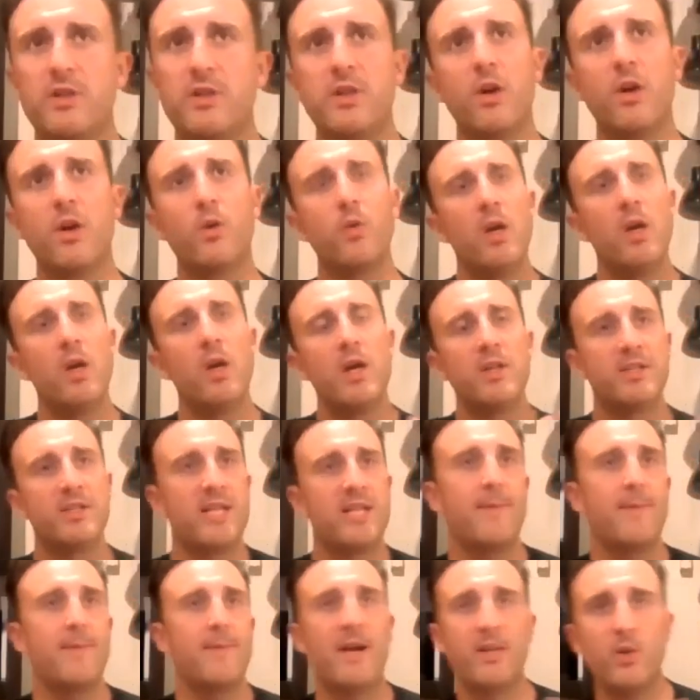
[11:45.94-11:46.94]
So,
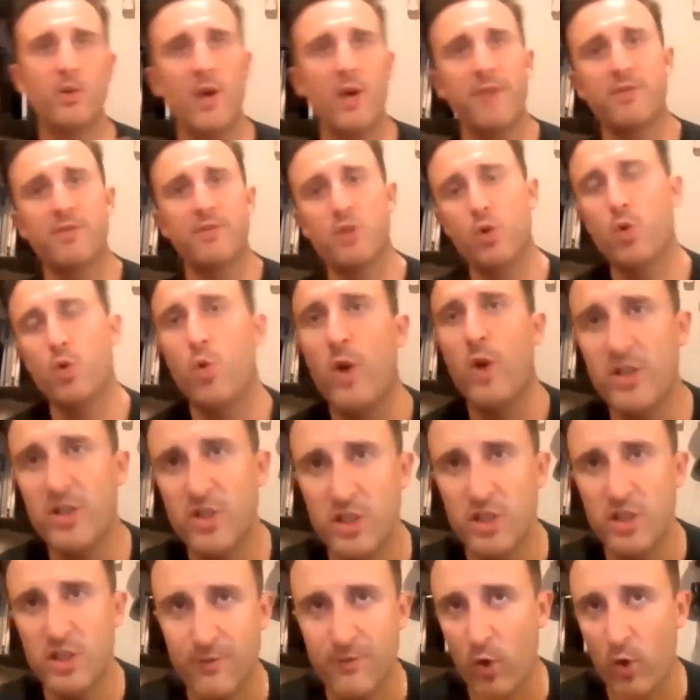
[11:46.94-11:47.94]
Tim, I do have 2
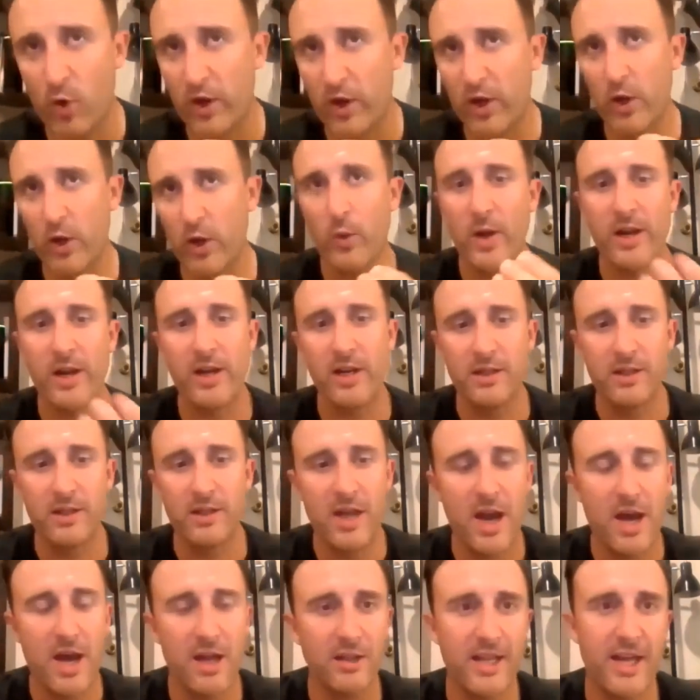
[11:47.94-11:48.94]
questions for you, and
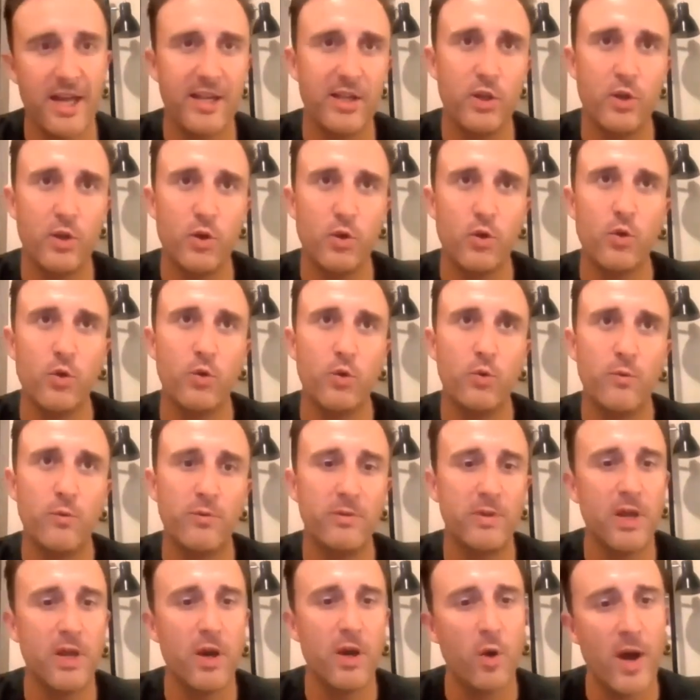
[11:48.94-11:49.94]
I'll let you,
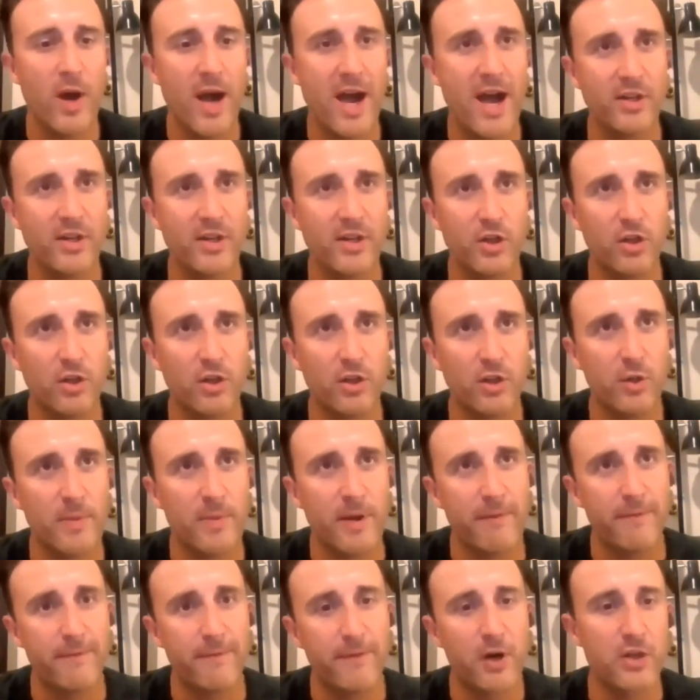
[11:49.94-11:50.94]
add your little
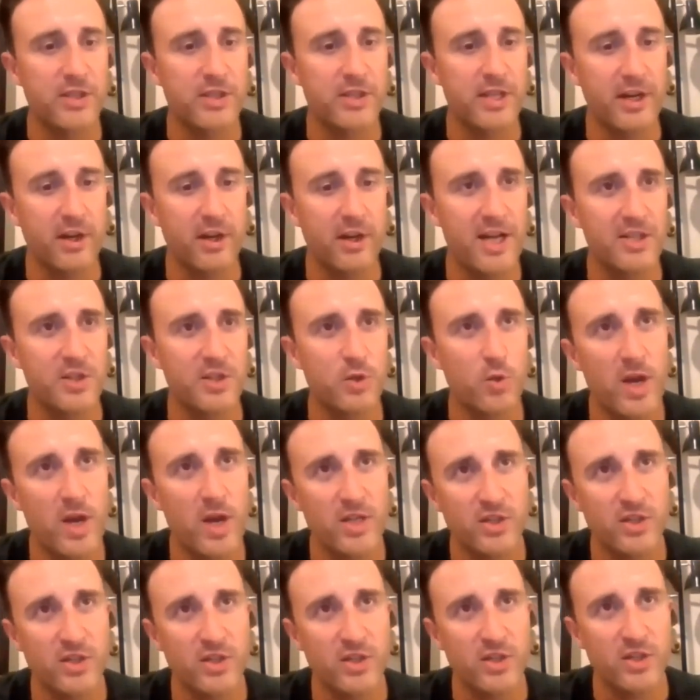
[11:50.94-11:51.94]
bit first, and I'll ask
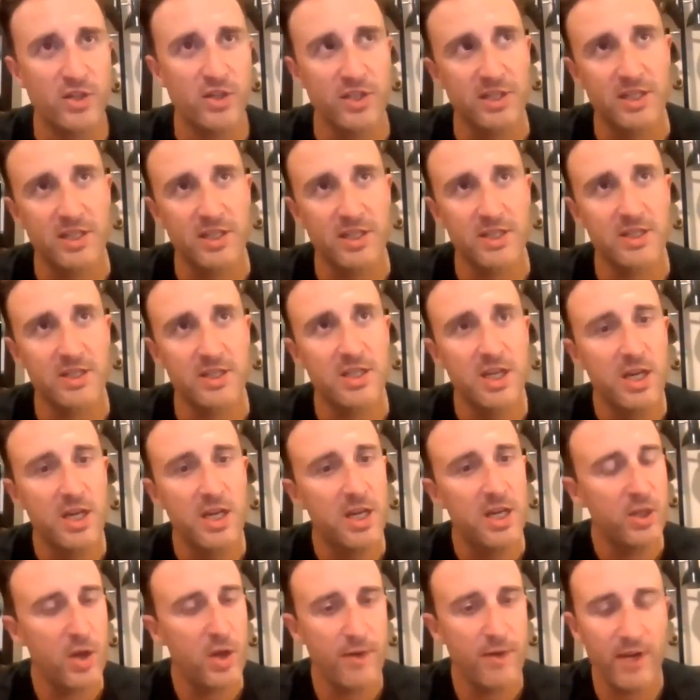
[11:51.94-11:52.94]
questions.
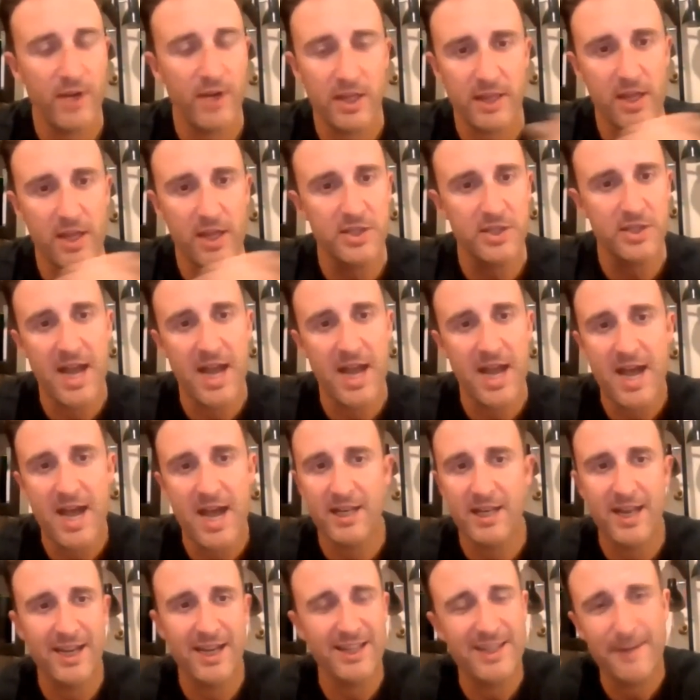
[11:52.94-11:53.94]
Is you have anything else to
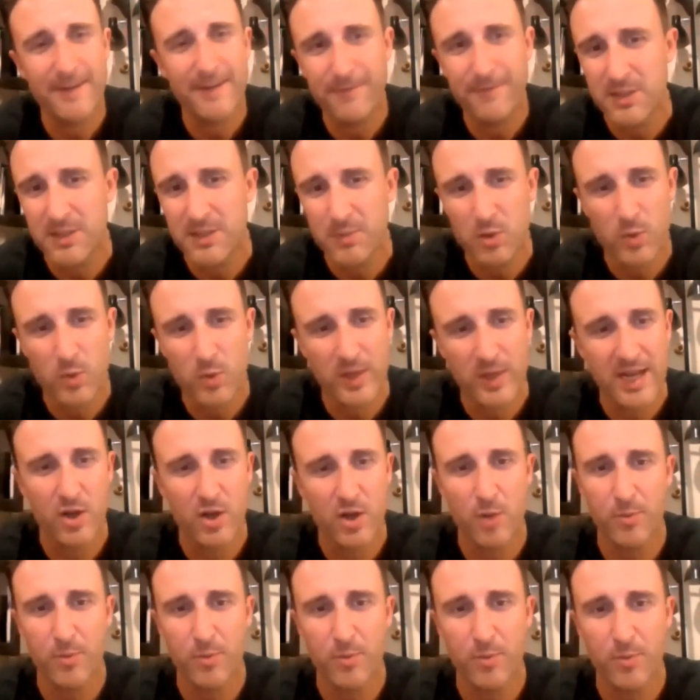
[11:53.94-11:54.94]
add? Any difference between how
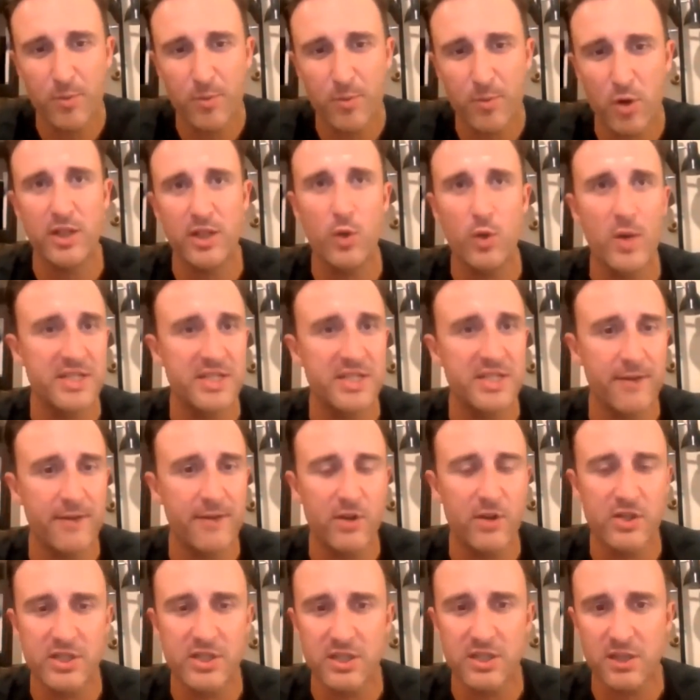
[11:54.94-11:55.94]
you approach on the
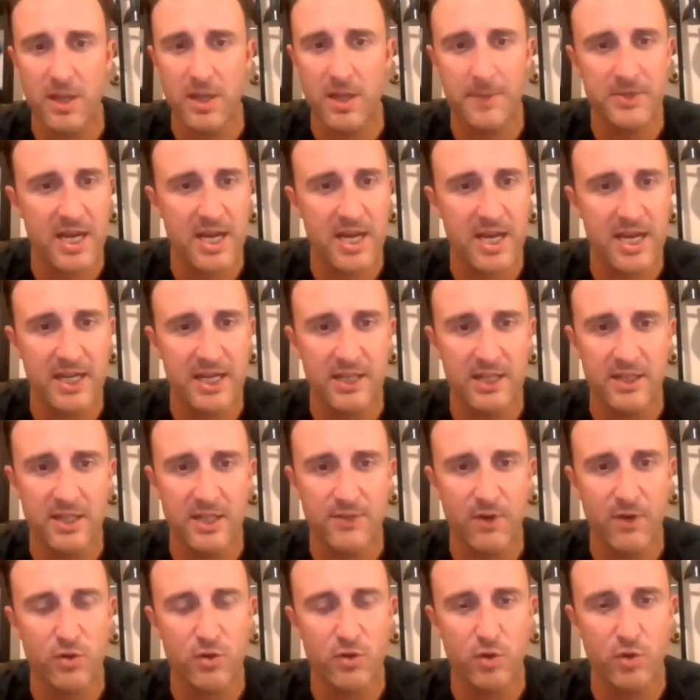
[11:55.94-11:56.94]
USA versus club side
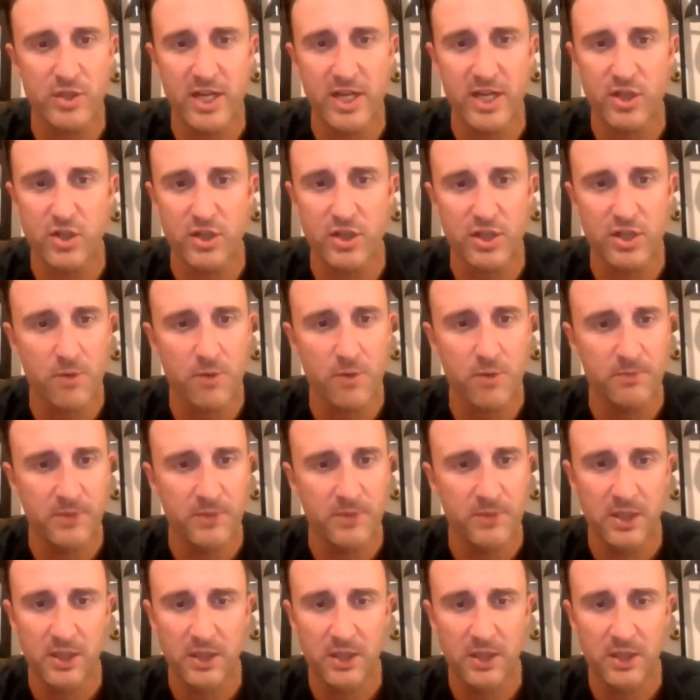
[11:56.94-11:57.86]
as far as rotations go?